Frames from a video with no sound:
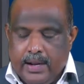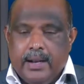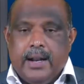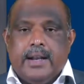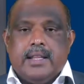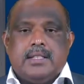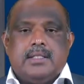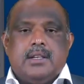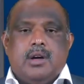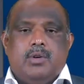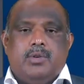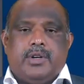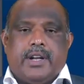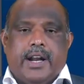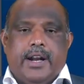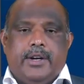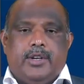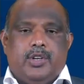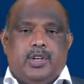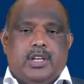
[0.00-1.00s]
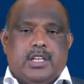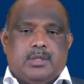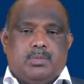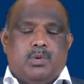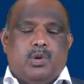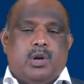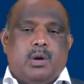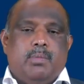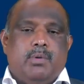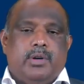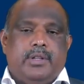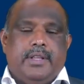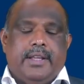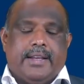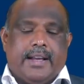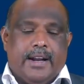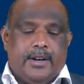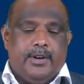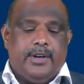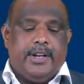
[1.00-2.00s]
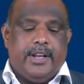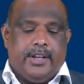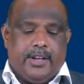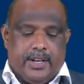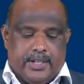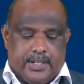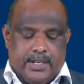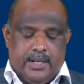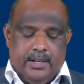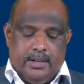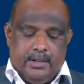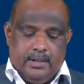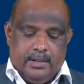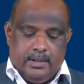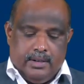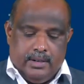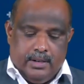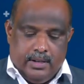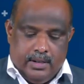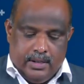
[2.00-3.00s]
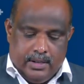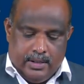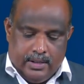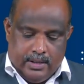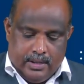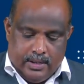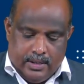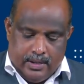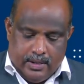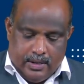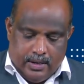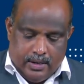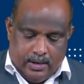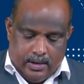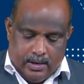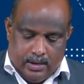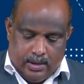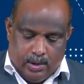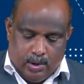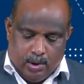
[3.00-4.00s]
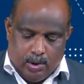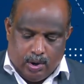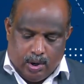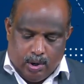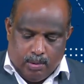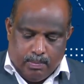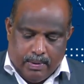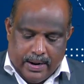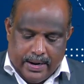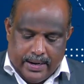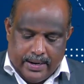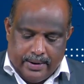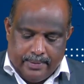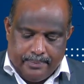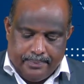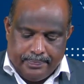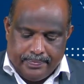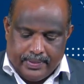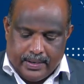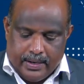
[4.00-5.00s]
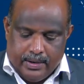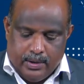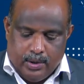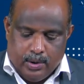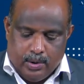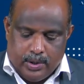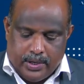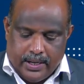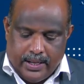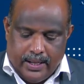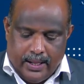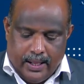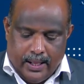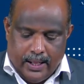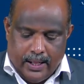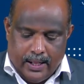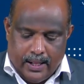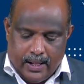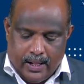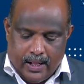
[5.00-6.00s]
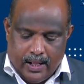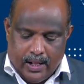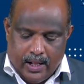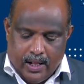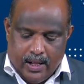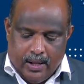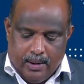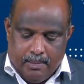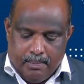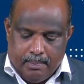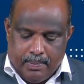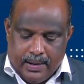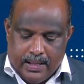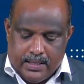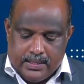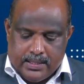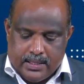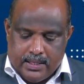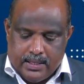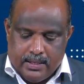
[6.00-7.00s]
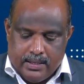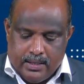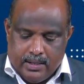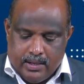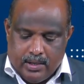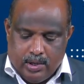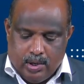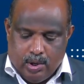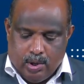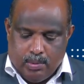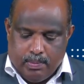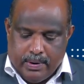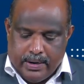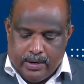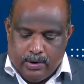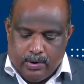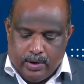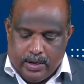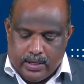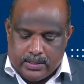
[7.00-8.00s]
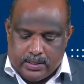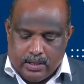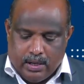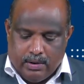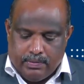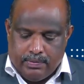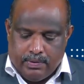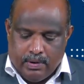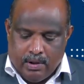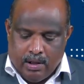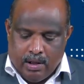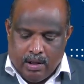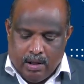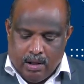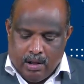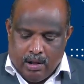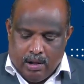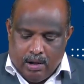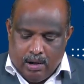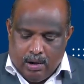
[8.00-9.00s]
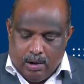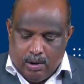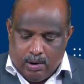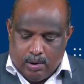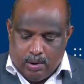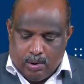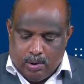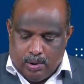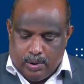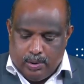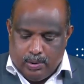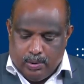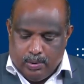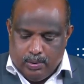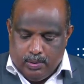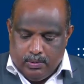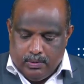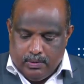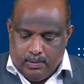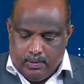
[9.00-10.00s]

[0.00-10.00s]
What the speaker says: Let us now try to explore about the continuity equation. Dou rho by dou t plus dou by dou x of rho u